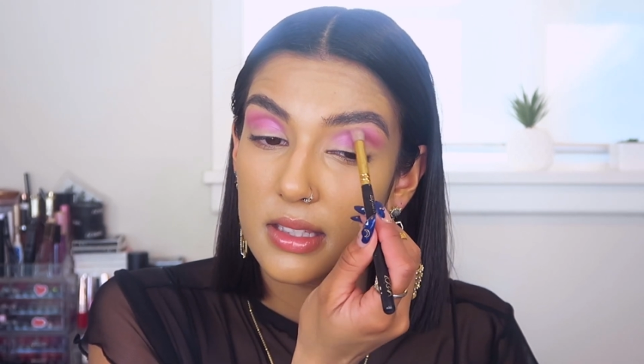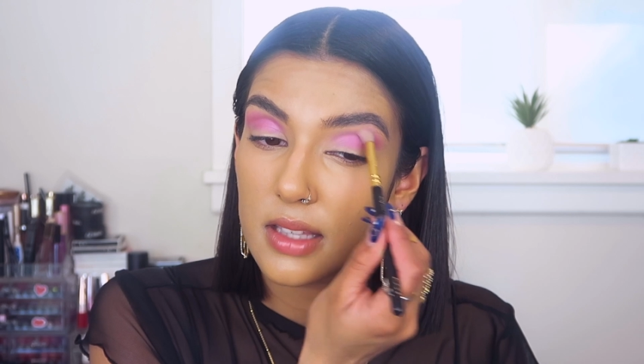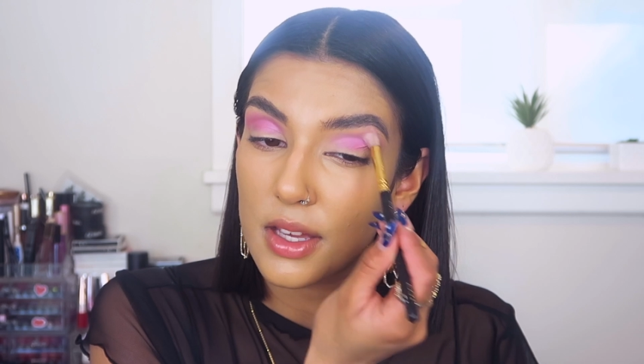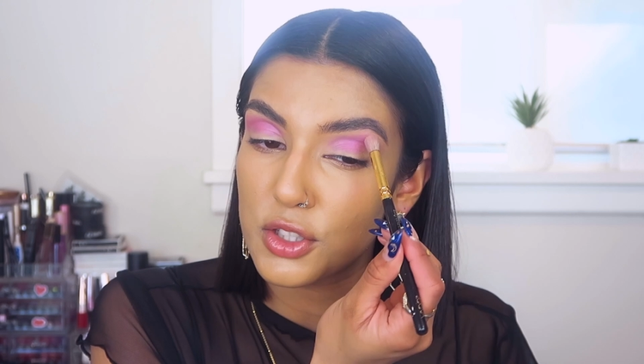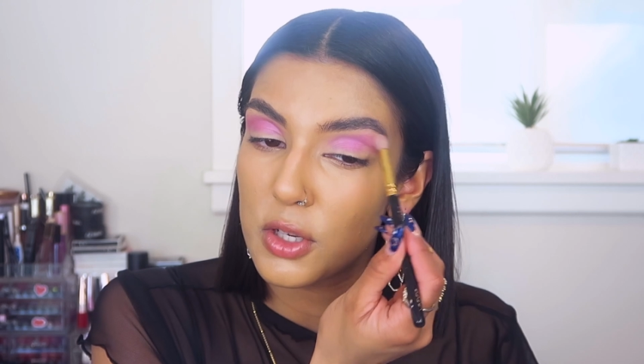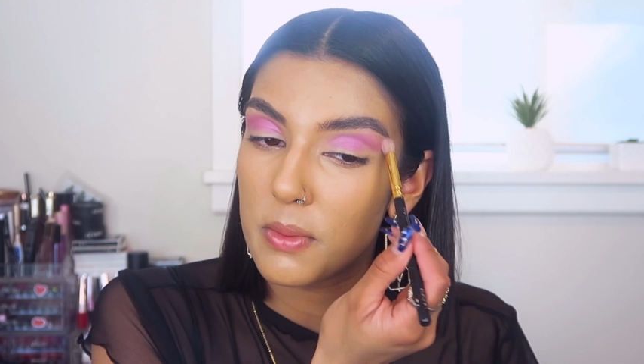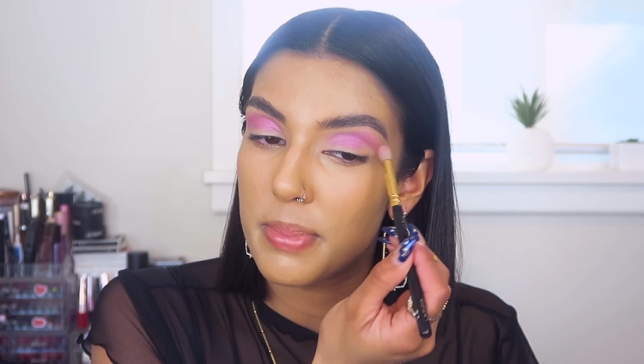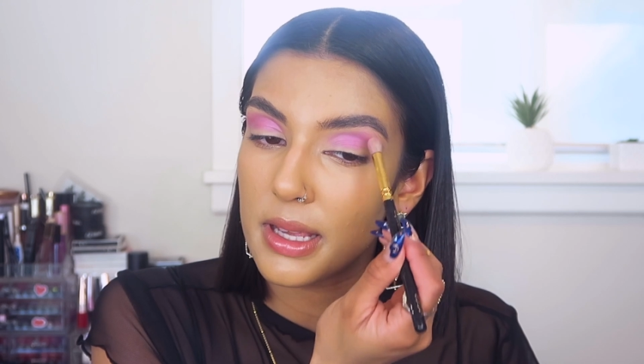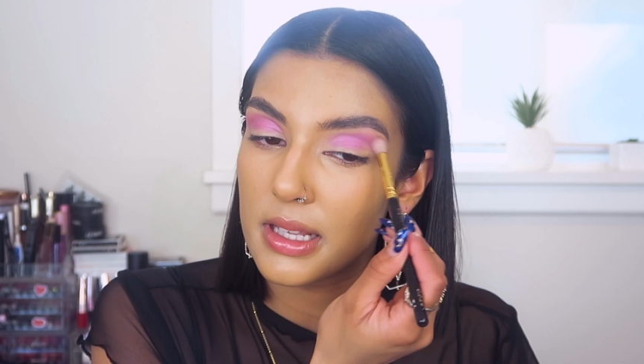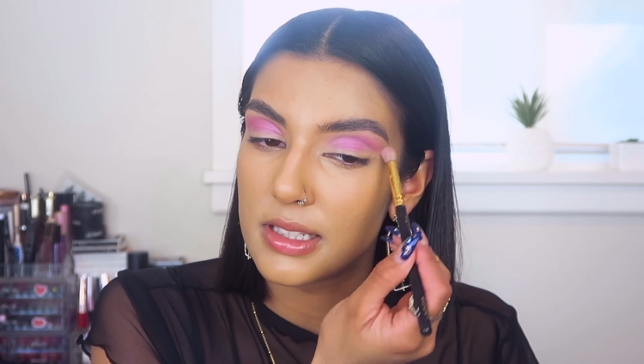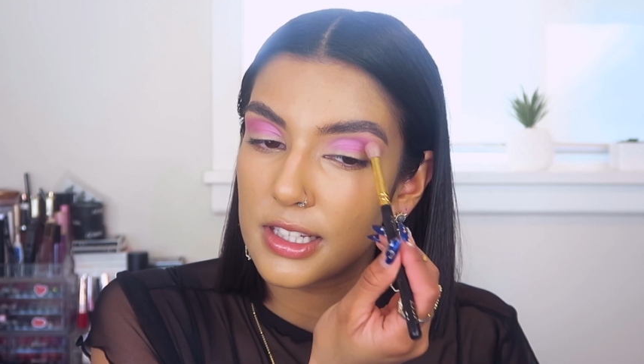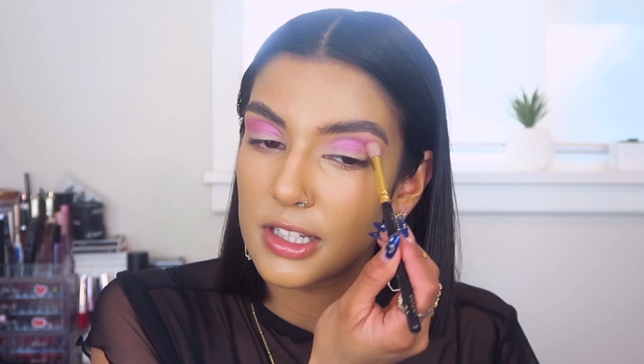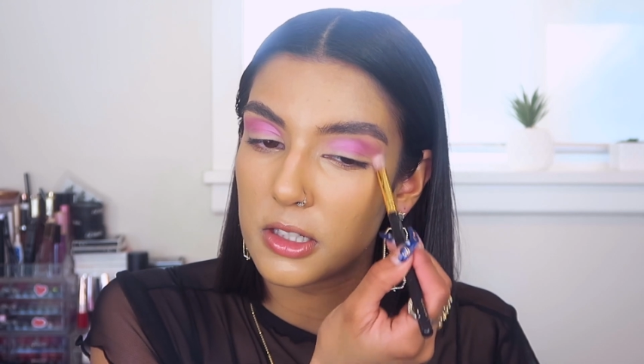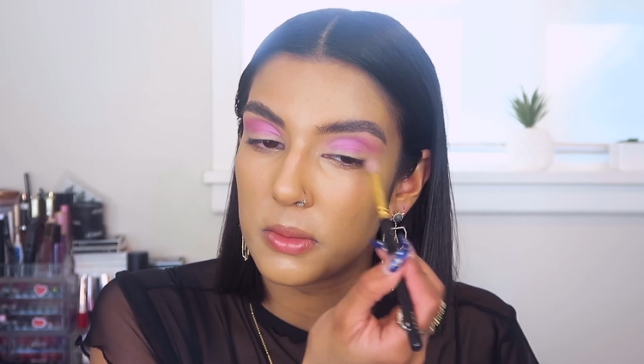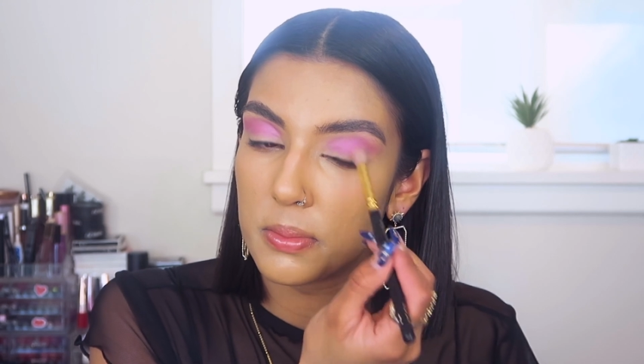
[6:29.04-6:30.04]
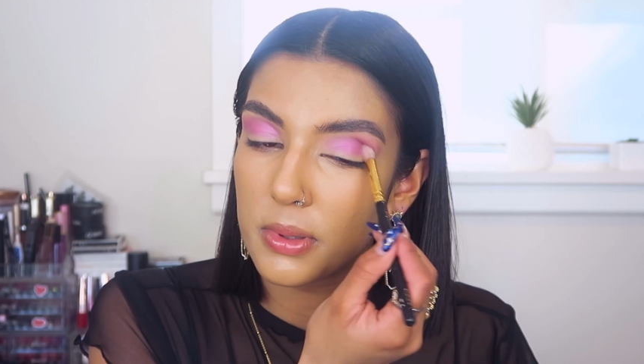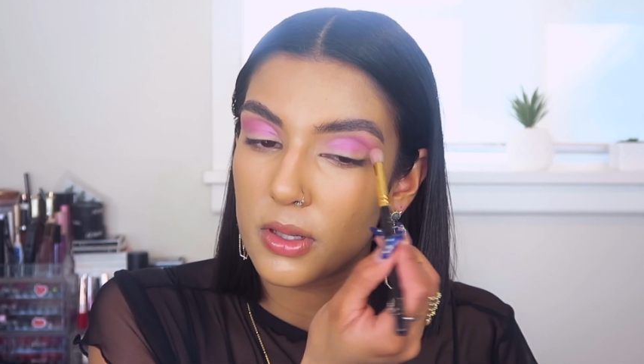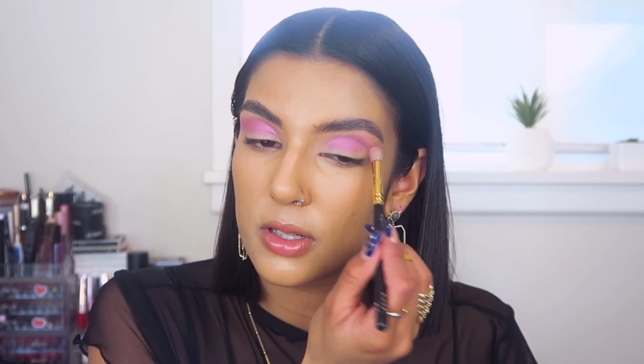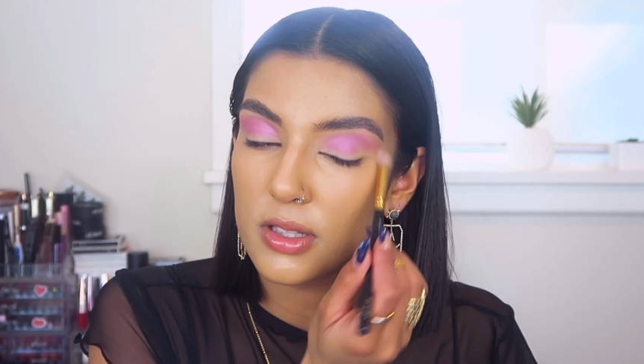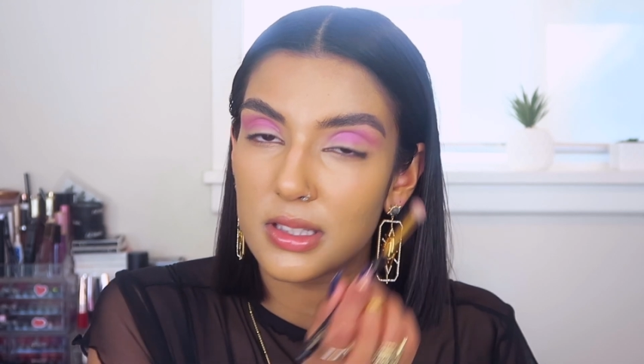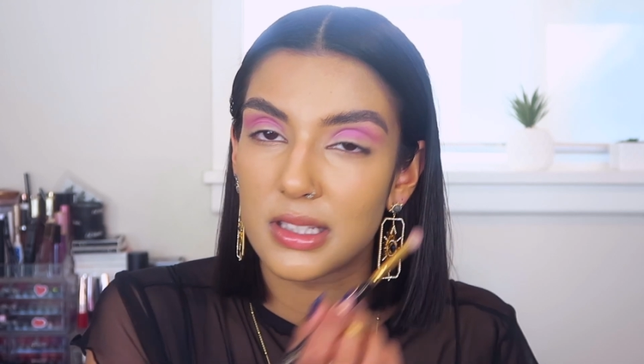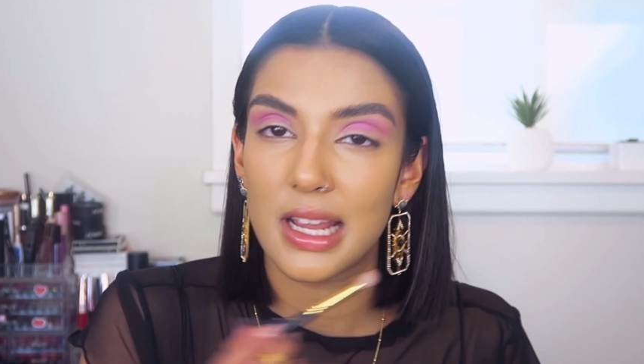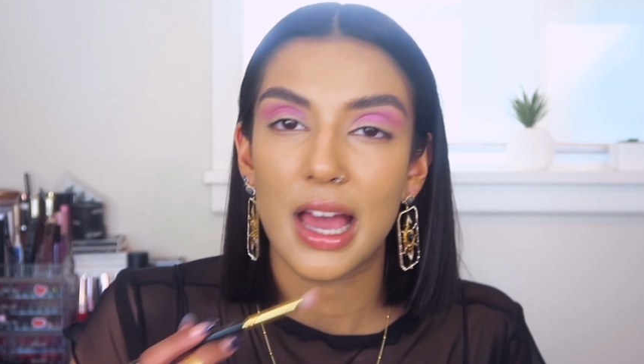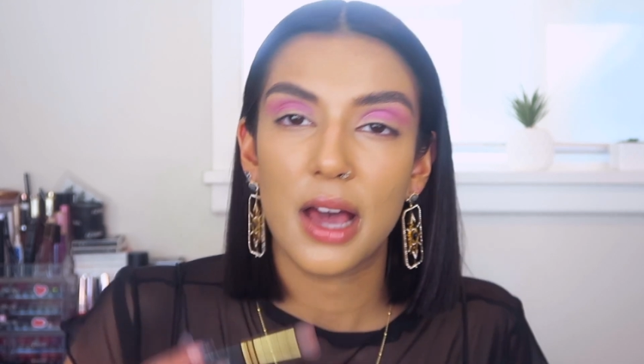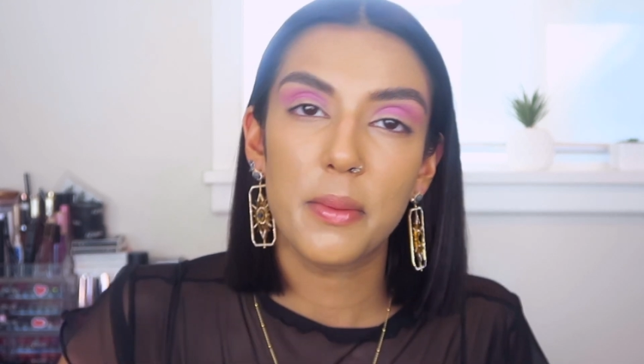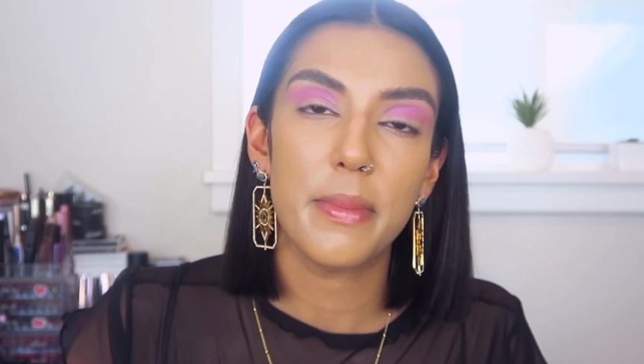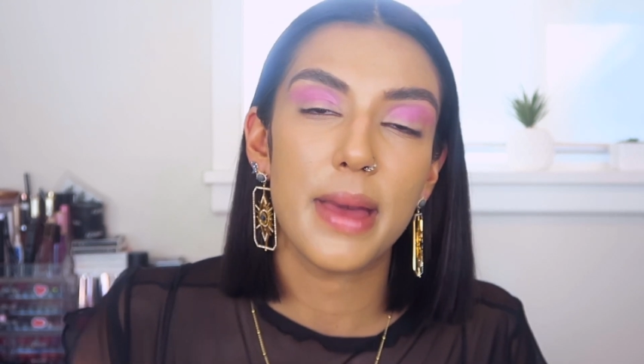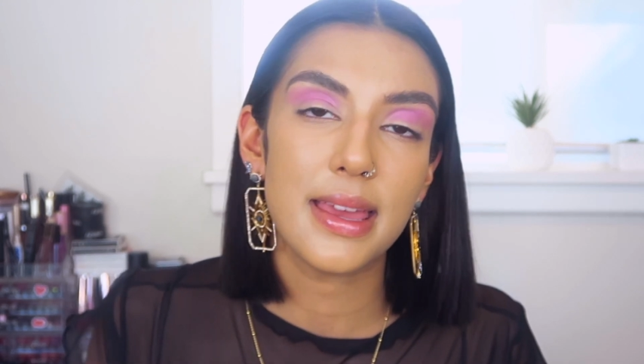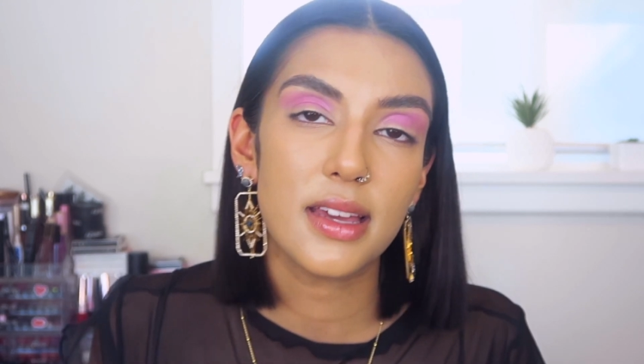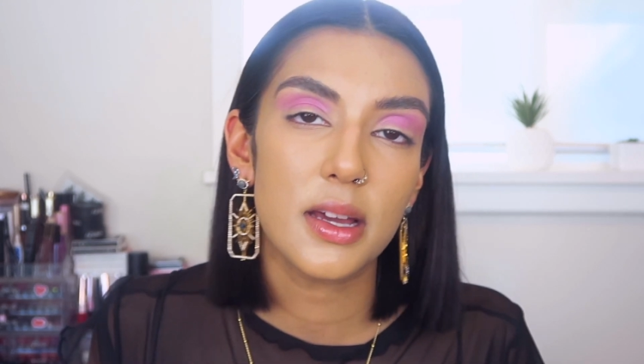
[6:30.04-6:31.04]
such a big deal because now
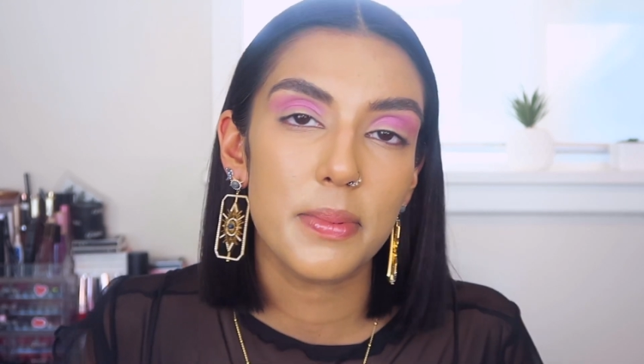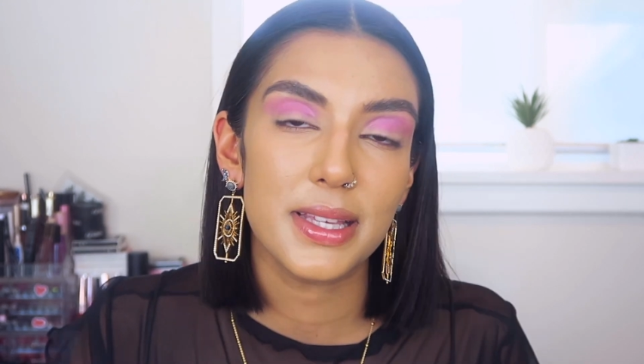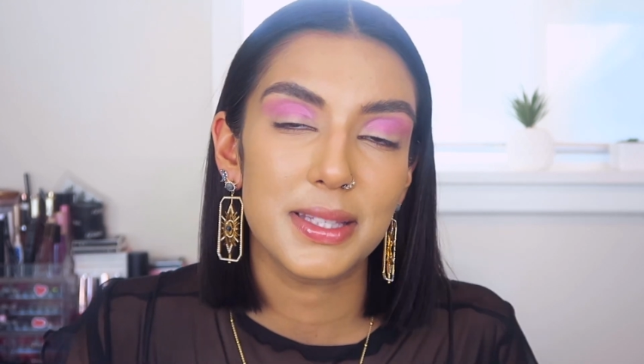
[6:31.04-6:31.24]
makeup